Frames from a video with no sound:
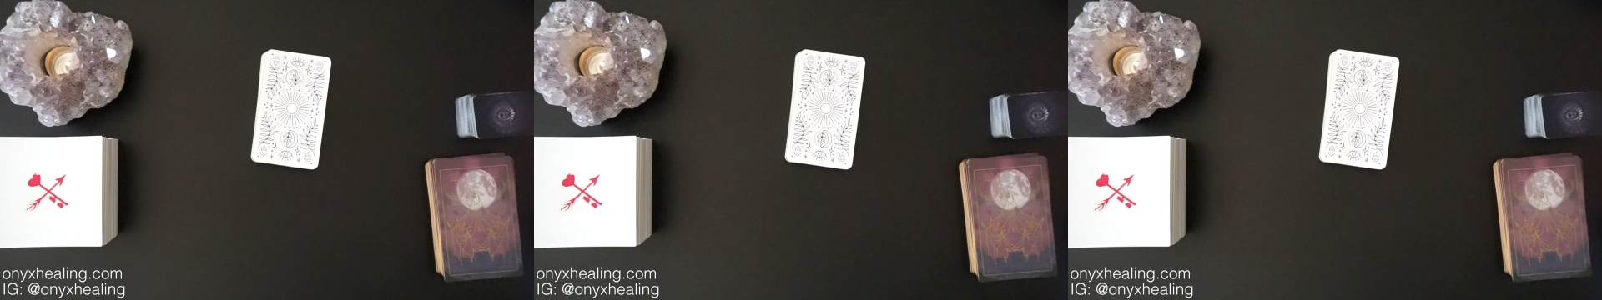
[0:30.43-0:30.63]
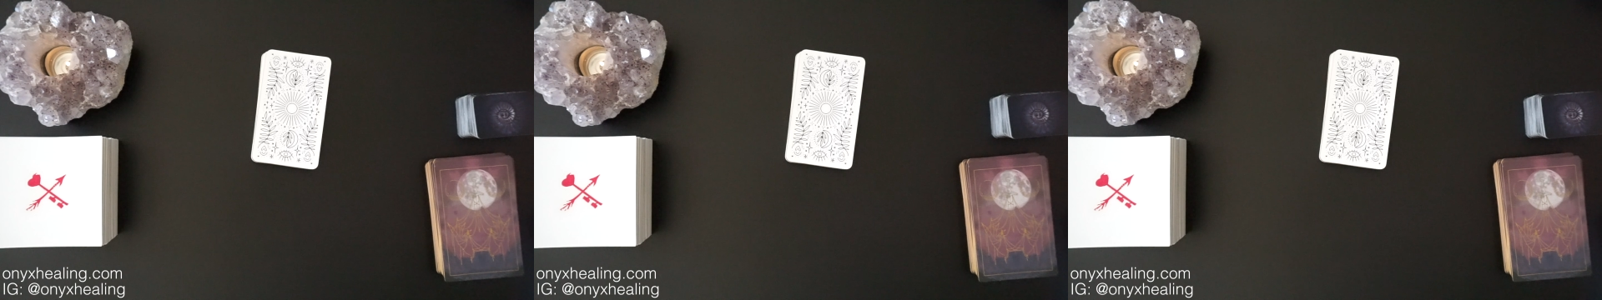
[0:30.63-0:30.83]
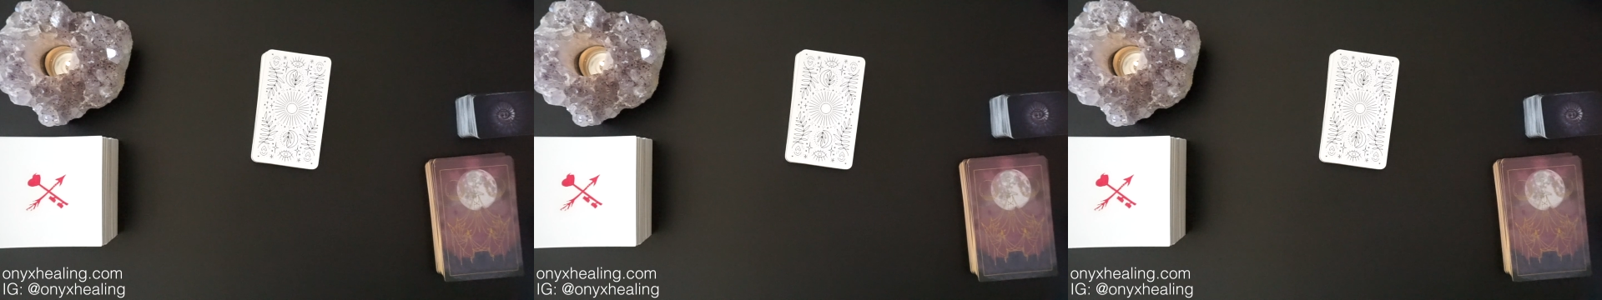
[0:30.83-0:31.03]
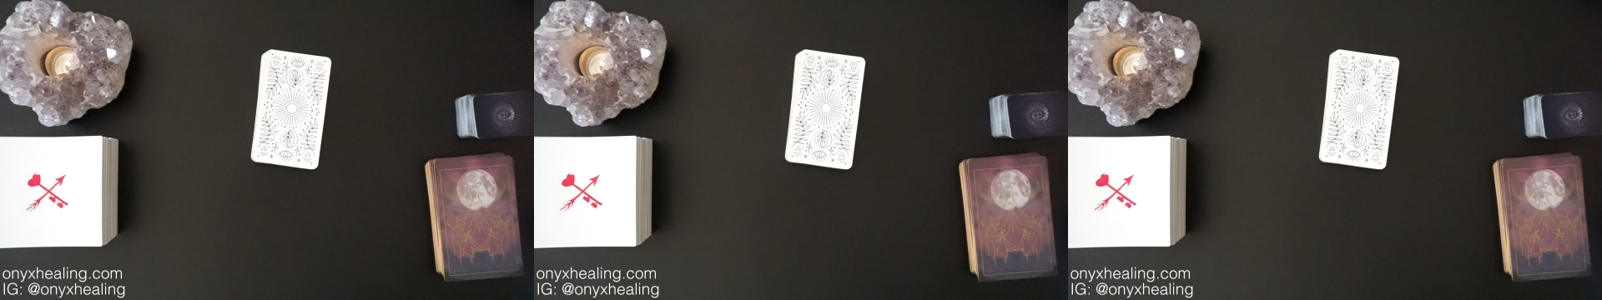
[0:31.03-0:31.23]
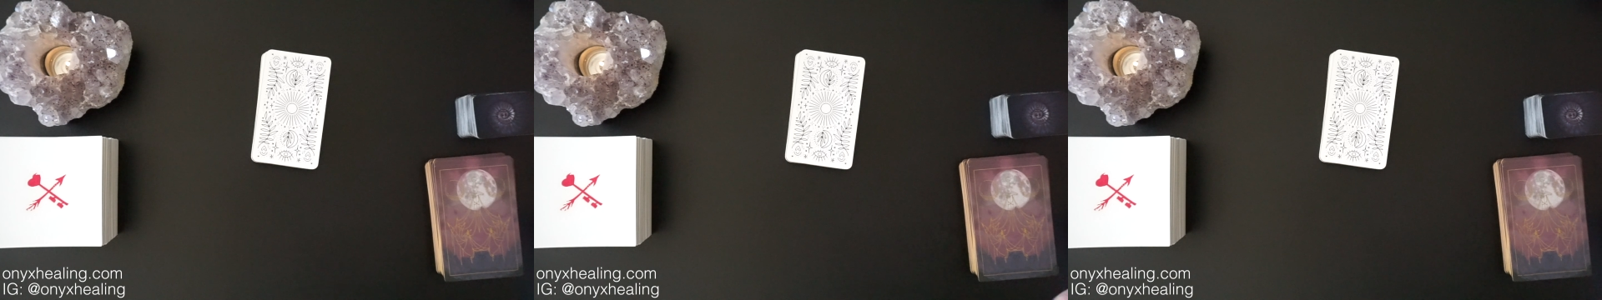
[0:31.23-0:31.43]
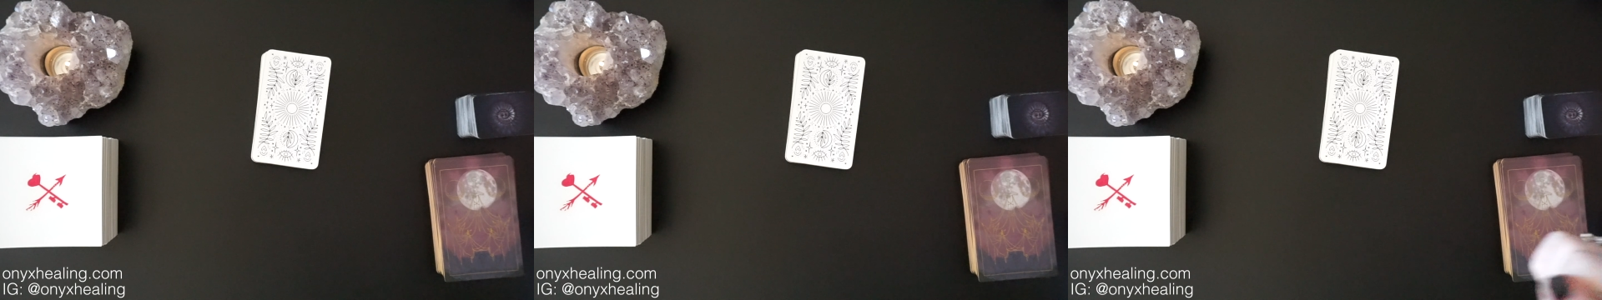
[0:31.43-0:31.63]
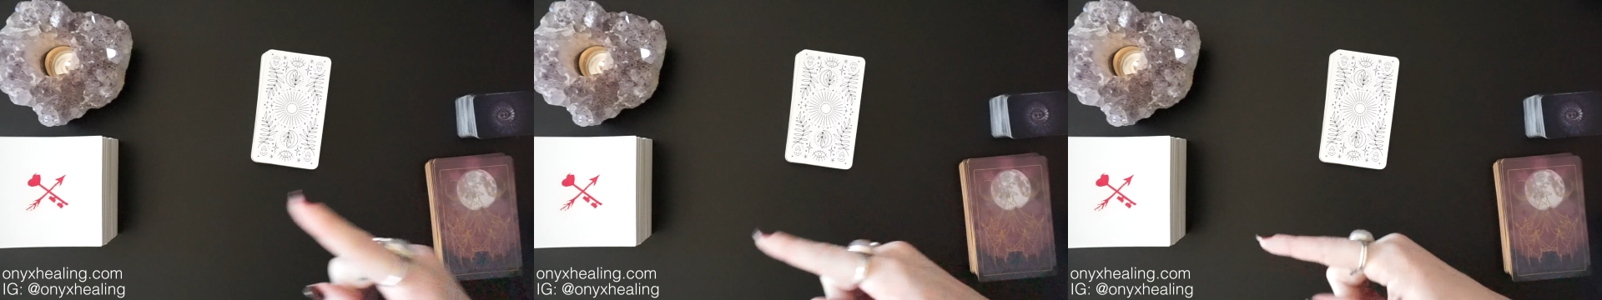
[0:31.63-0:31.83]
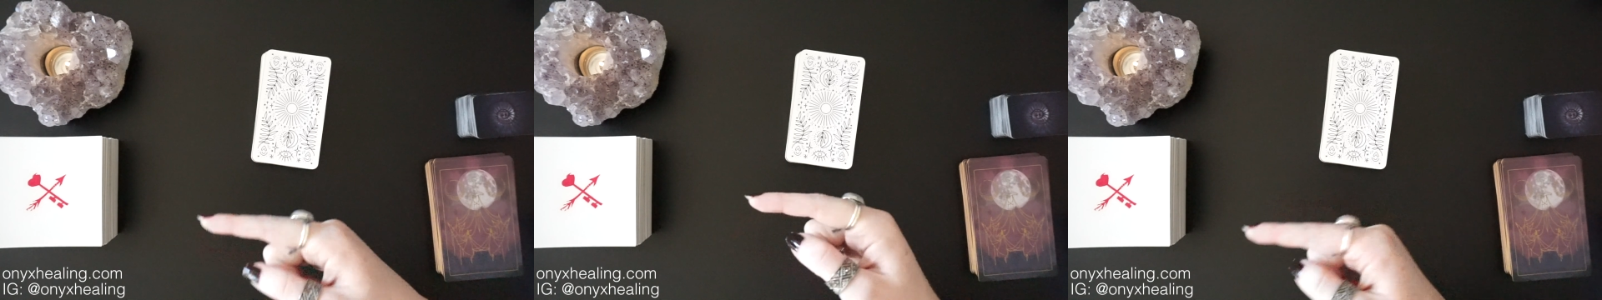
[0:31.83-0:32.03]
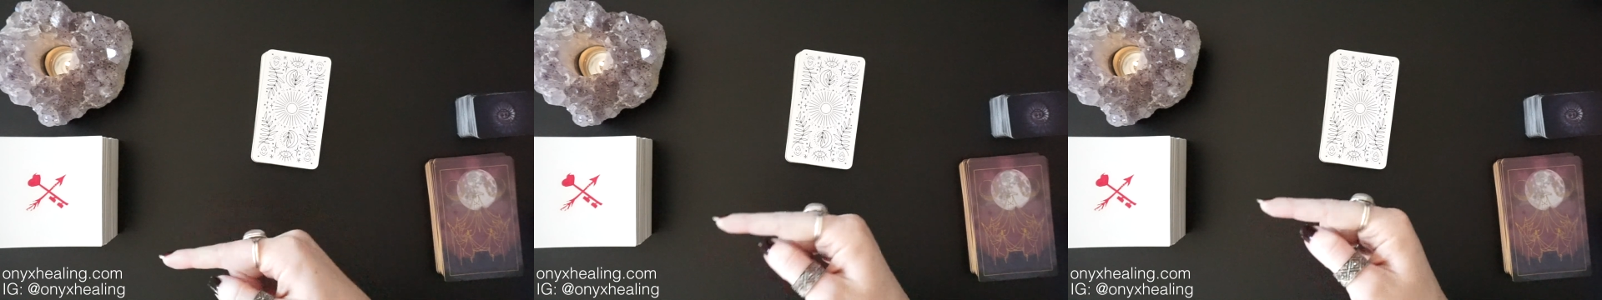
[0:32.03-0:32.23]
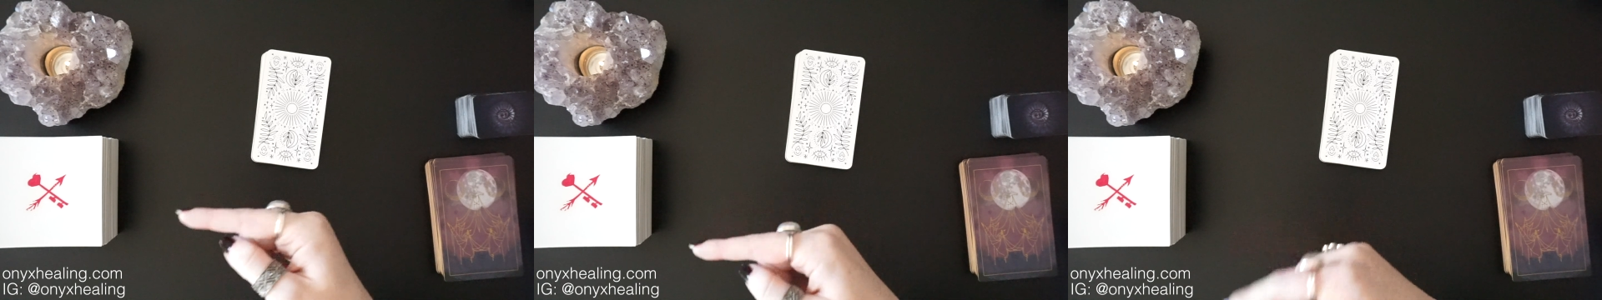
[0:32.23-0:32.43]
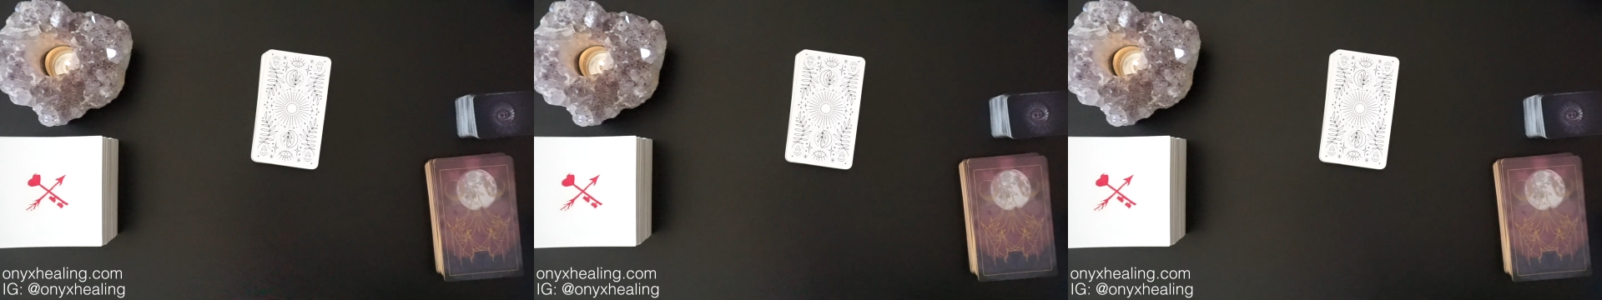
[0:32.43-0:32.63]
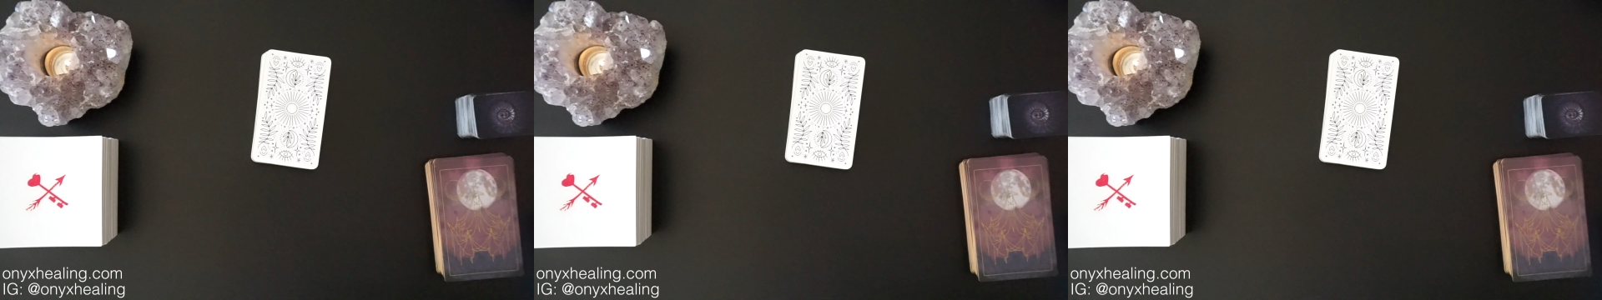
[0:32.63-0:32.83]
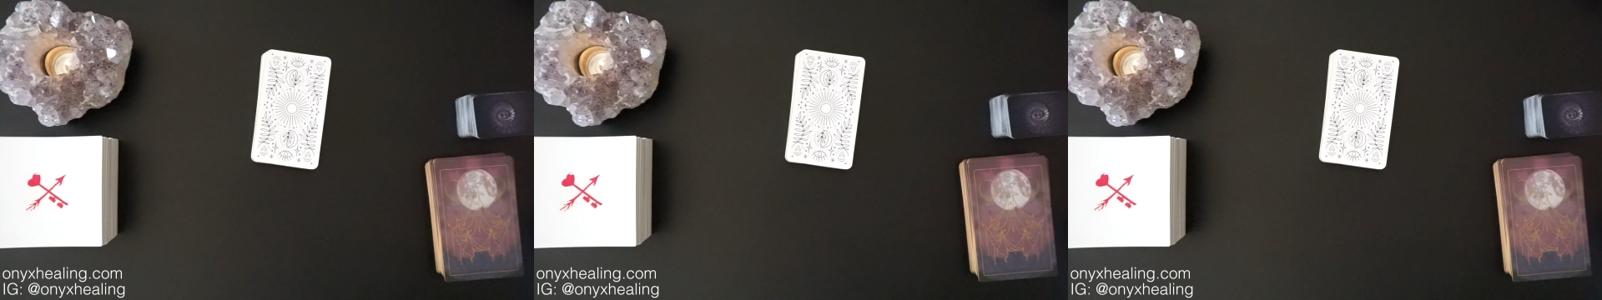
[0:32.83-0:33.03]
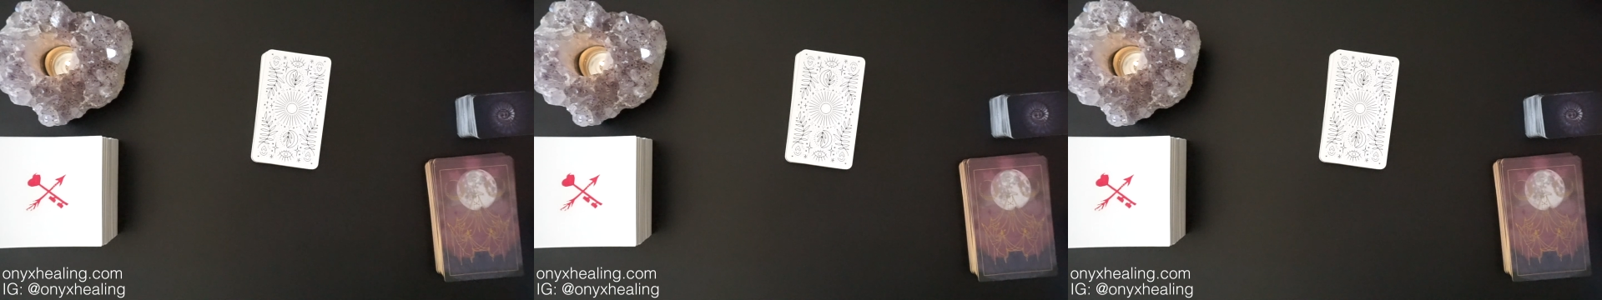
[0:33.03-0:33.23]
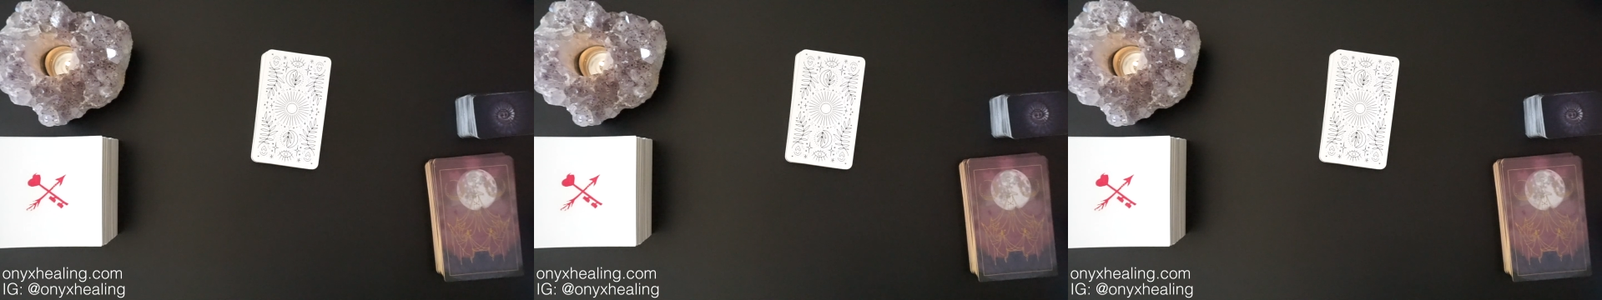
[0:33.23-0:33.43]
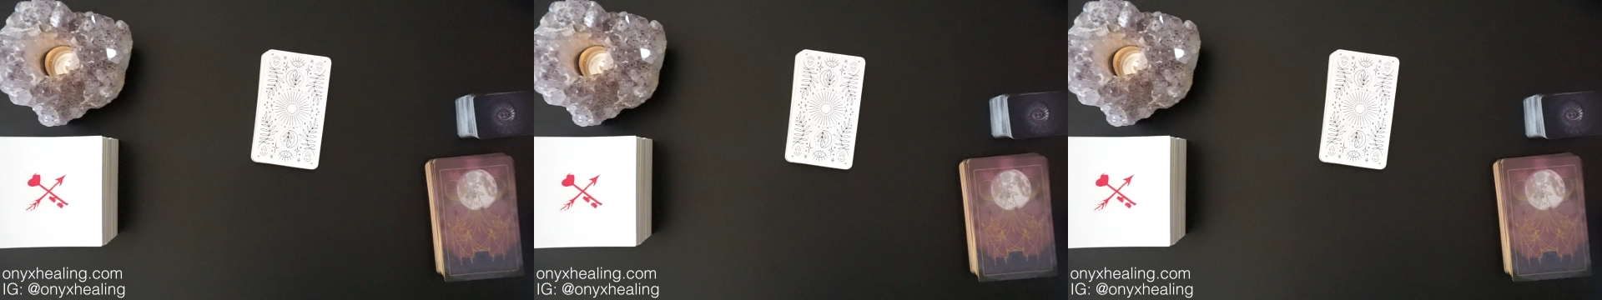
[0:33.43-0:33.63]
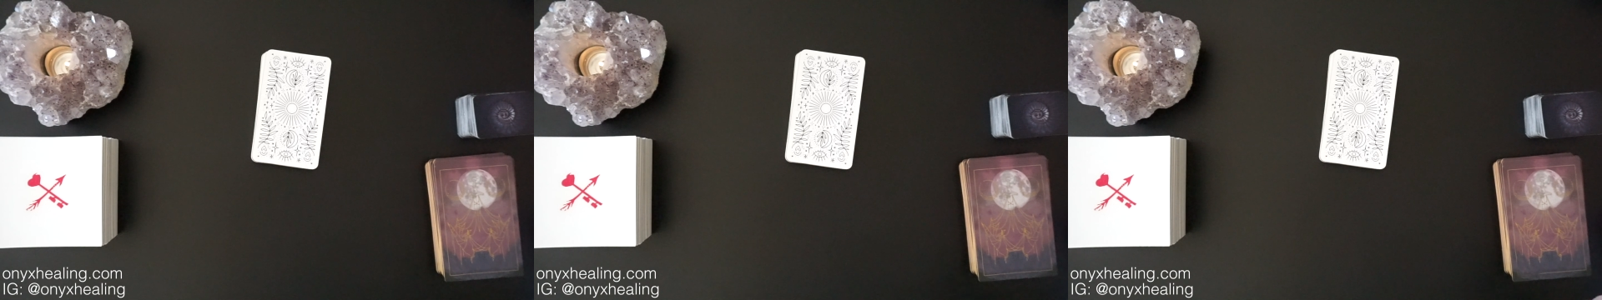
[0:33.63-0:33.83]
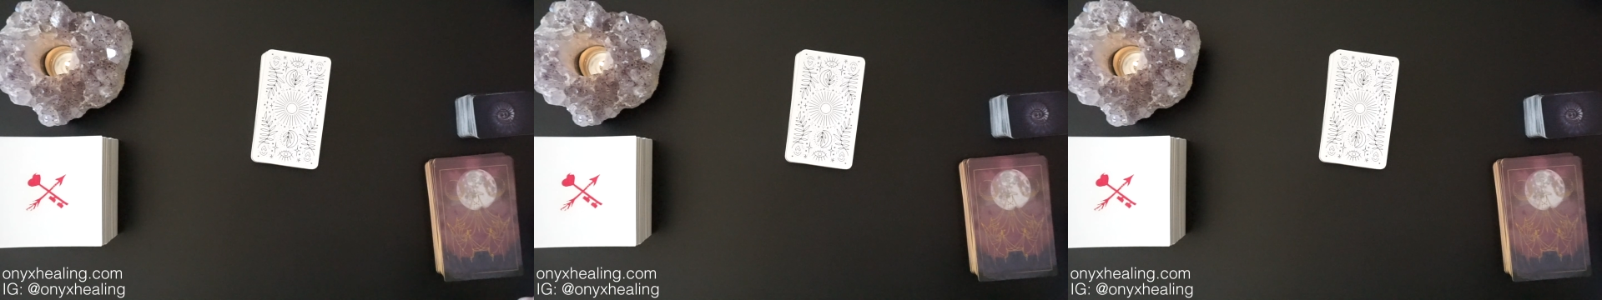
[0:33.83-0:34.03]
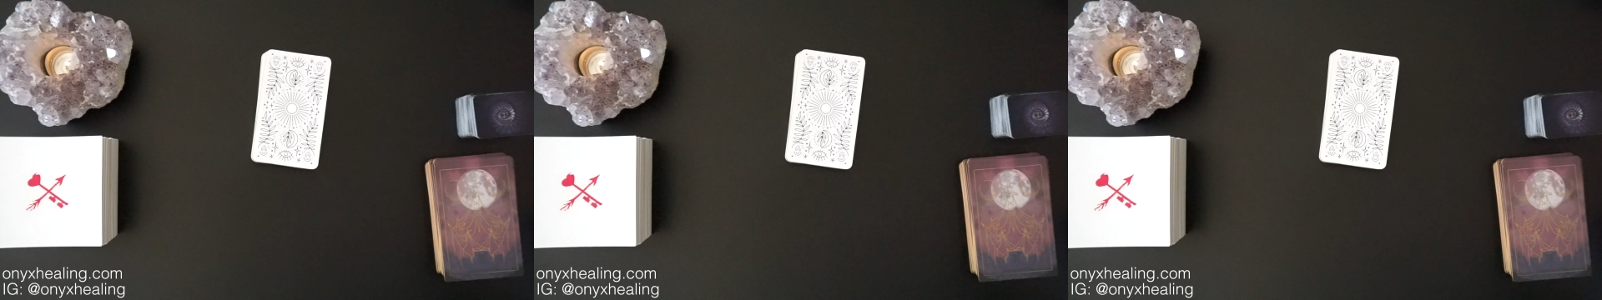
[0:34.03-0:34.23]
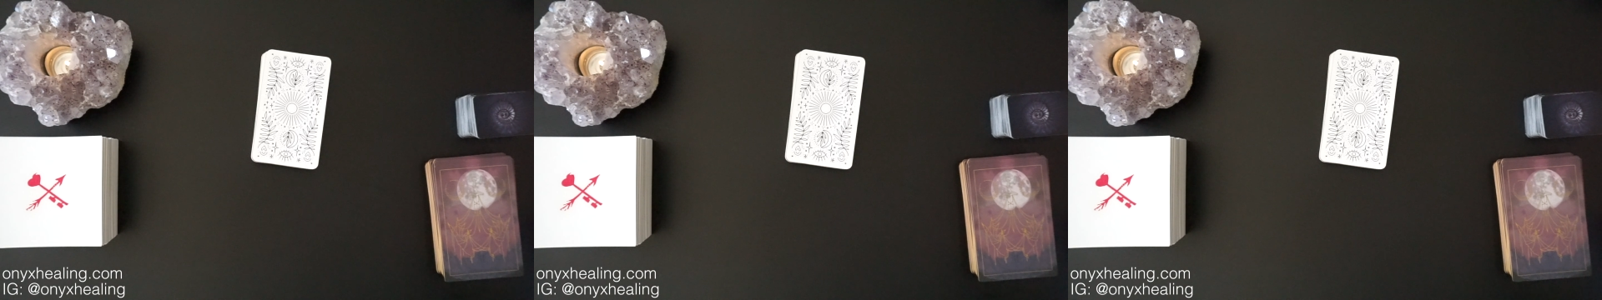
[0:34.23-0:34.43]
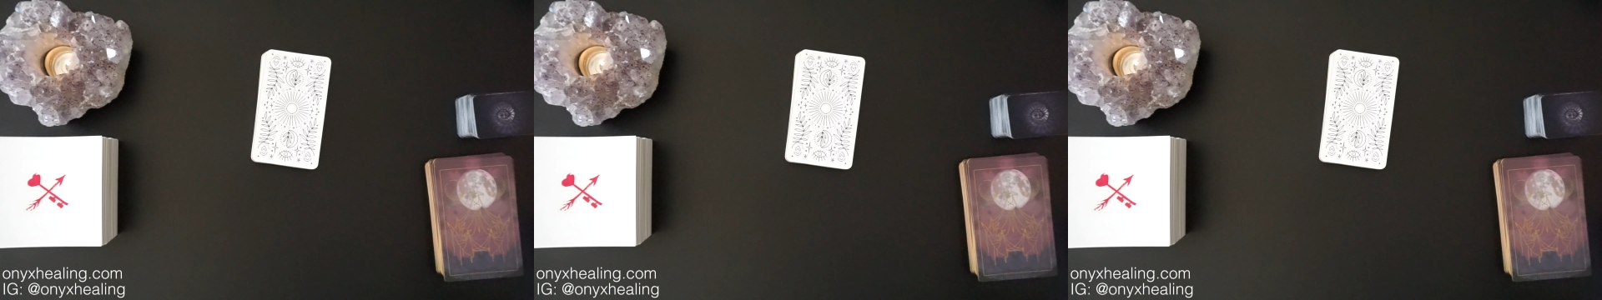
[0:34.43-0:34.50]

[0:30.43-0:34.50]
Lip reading: Nobody's mouth can be seen.